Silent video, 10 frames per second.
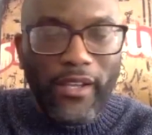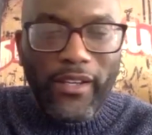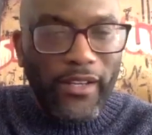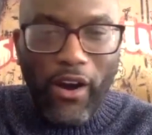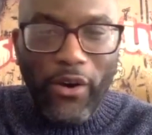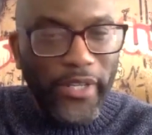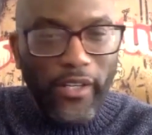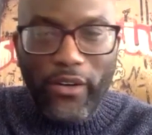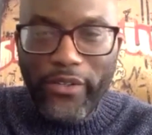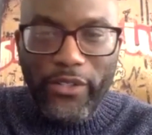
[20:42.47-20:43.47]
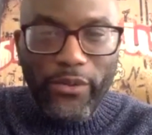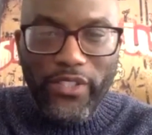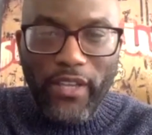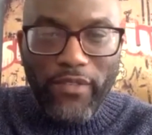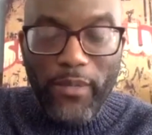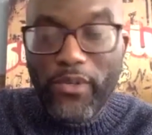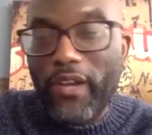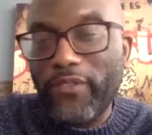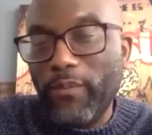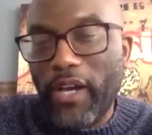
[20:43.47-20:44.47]
all day long they're doing self-tape. You
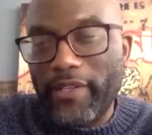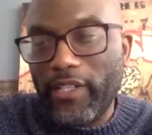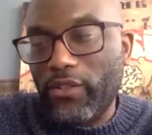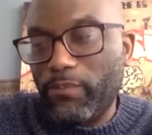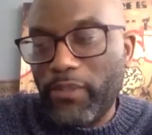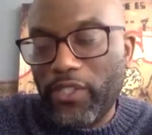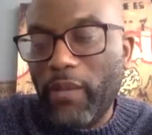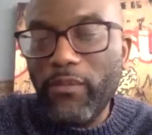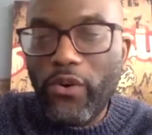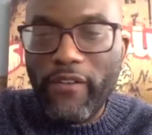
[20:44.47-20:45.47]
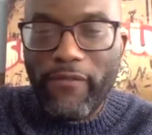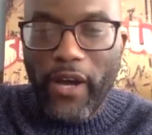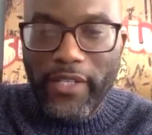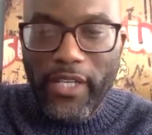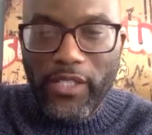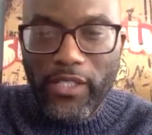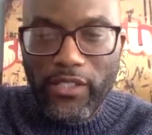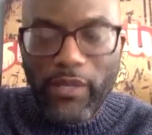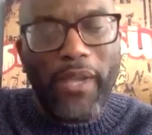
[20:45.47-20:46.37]
have some going for auditions.